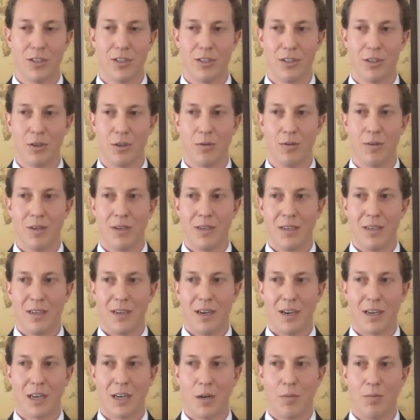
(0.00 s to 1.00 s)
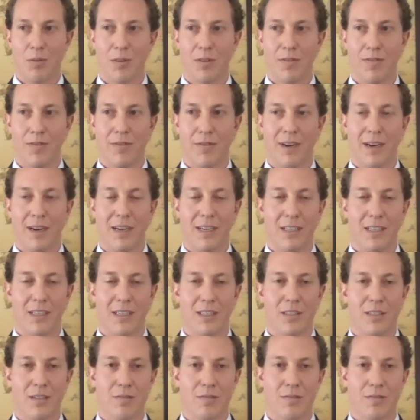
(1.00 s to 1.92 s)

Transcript: So a couple of thoughts of,